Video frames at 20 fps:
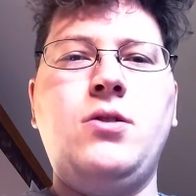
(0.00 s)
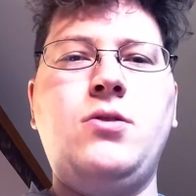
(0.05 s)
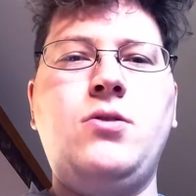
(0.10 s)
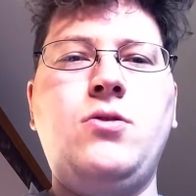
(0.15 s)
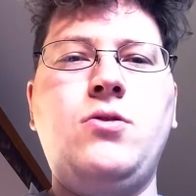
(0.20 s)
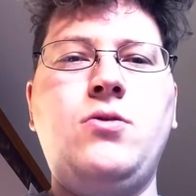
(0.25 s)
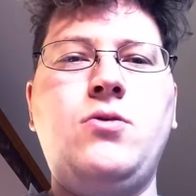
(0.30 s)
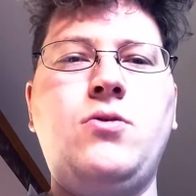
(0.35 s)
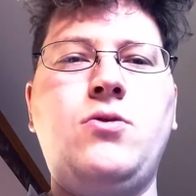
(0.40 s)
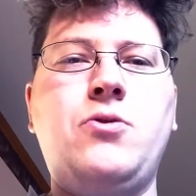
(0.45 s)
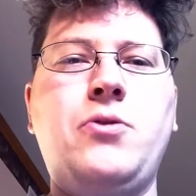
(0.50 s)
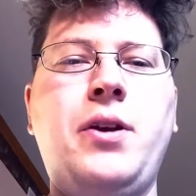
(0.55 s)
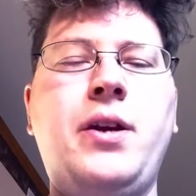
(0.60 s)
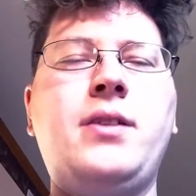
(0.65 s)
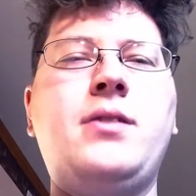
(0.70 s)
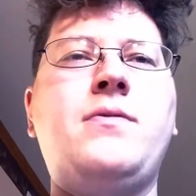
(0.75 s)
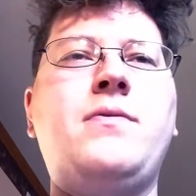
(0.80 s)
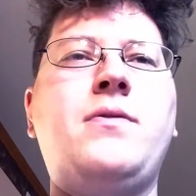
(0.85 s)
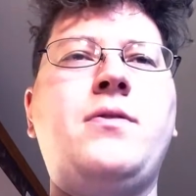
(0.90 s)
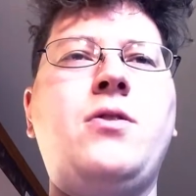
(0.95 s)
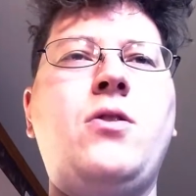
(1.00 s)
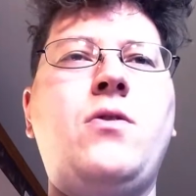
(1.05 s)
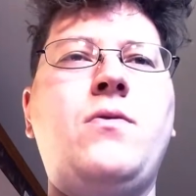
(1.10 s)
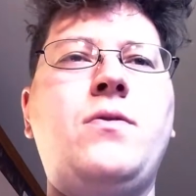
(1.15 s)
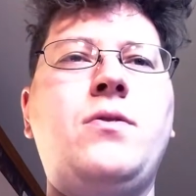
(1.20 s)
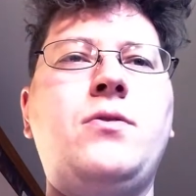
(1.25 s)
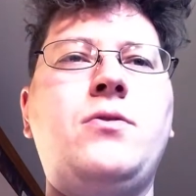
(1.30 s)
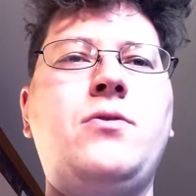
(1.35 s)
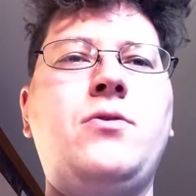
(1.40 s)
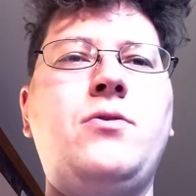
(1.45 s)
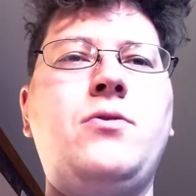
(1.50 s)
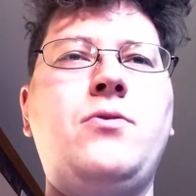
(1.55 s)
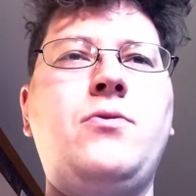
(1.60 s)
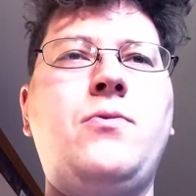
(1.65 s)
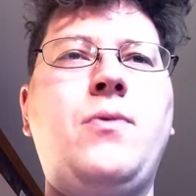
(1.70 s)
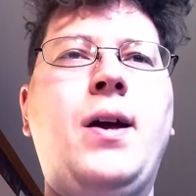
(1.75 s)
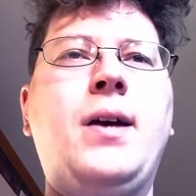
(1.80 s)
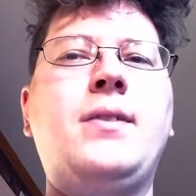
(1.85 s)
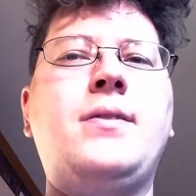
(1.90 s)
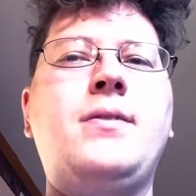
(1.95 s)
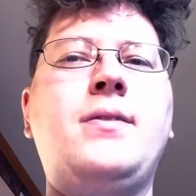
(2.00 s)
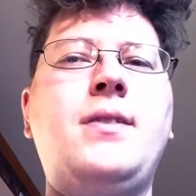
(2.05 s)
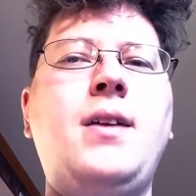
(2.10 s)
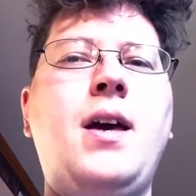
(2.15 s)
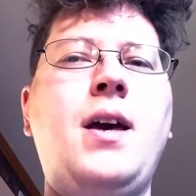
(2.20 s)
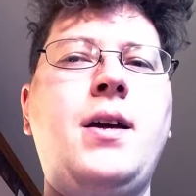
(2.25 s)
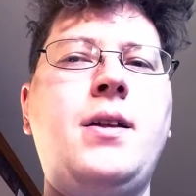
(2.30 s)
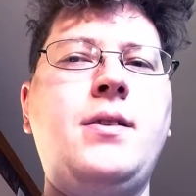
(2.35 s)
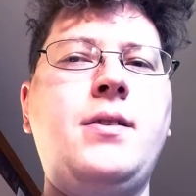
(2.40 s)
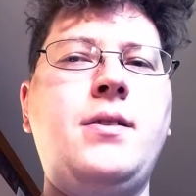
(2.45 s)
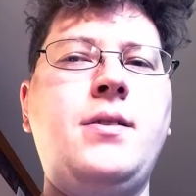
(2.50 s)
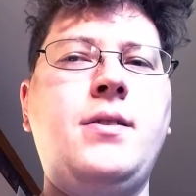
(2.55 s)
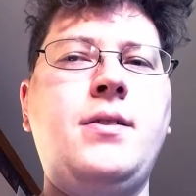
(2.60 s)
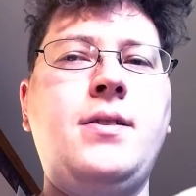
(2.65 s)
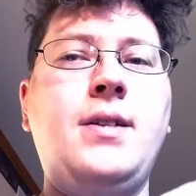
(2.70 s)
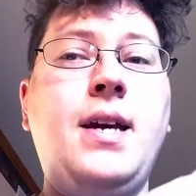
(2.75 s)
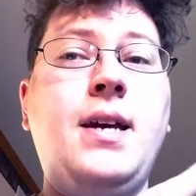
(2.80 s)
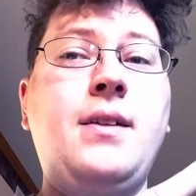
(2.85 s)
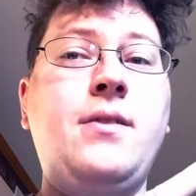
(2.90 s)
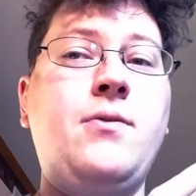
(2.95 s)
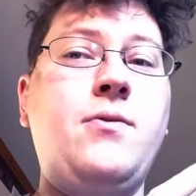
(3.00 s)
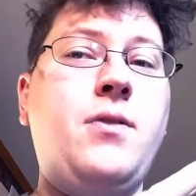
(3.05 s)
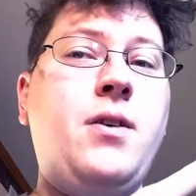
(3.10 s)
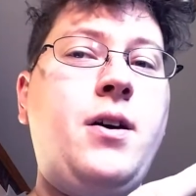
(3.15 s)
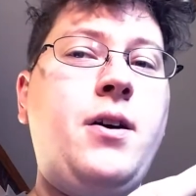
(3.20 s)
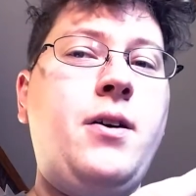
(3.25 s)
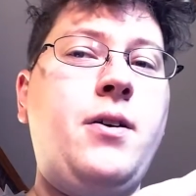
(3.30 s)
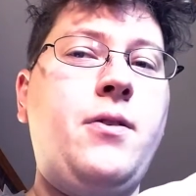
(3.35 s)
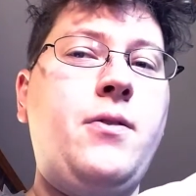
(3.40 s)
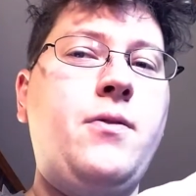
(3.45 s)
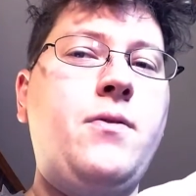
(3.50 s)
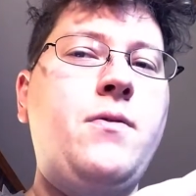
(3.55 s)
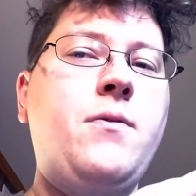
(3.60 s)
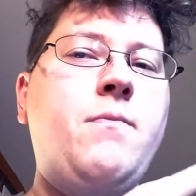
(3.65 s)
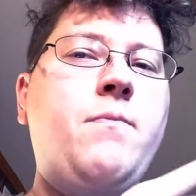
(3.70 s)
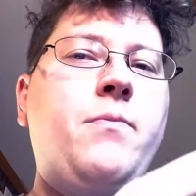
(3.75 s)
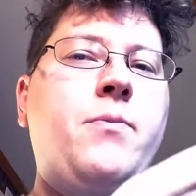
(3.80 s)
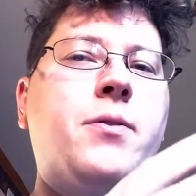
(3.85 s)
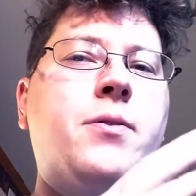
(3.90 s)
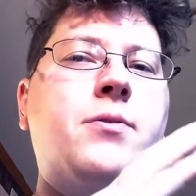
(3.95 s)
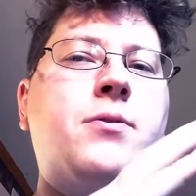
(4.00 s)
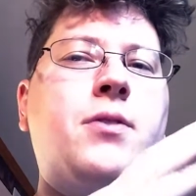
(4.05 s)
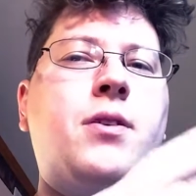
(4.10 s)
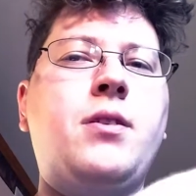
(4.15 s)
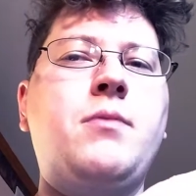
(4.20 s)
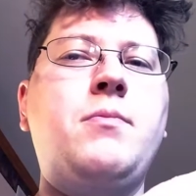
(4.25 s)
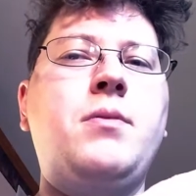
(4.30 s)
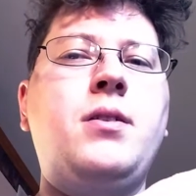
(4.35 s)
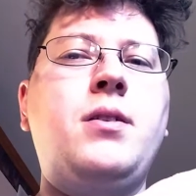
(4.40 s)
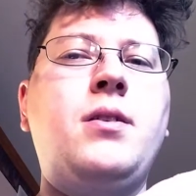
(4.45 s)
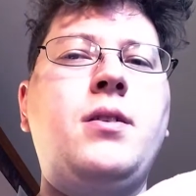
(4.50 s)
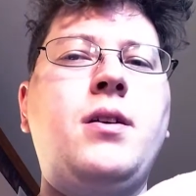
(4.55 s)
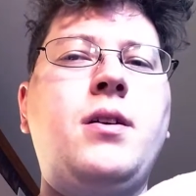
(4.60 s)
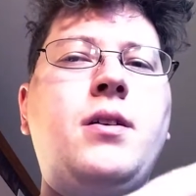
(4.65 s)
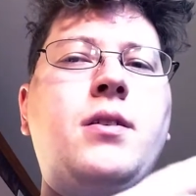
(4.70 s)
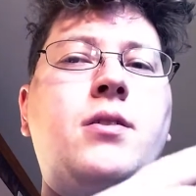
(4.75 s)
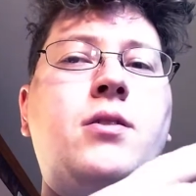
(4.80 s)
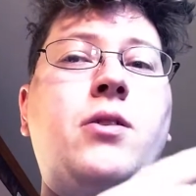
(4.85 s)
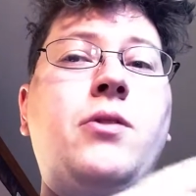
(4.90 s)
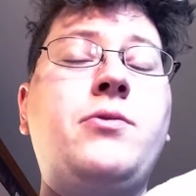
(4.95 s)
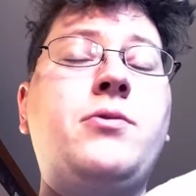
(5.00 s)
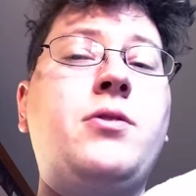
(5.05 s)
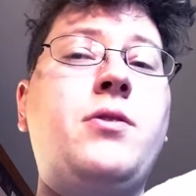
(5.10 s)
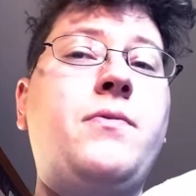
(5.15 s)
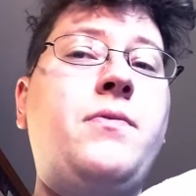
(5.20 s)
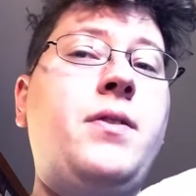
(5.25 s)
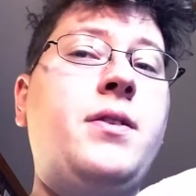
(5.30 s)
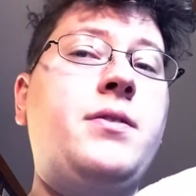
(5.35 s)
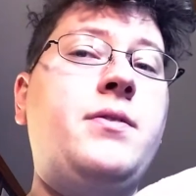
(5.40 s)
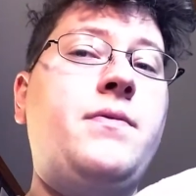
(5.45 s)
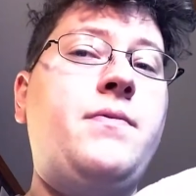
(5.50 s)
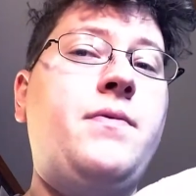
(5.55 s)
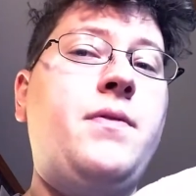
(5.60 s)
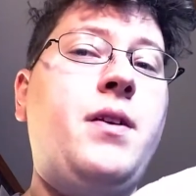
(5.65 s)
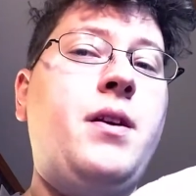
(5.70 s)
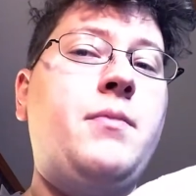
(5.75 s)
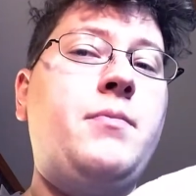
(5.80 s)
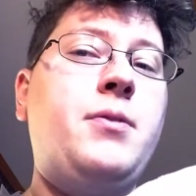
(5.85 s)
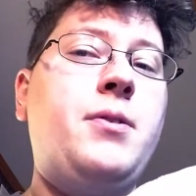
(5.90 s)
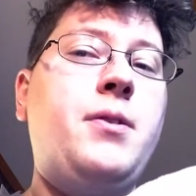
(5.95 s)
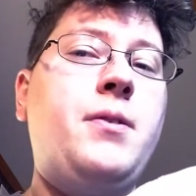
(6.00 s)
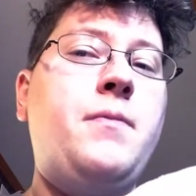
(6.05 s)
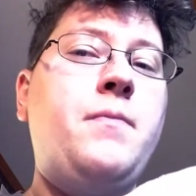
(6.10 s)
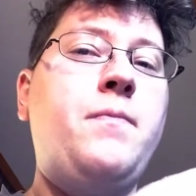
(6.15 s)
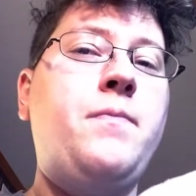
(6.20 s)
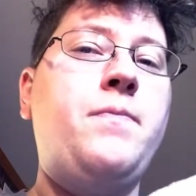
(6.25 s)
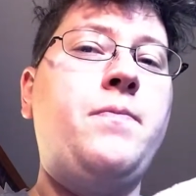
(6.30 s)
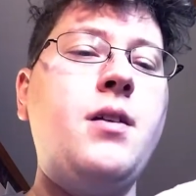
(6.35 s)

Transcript: to transfer over to Wright State in Dayton, Ohio, so I can be closer to friends and family.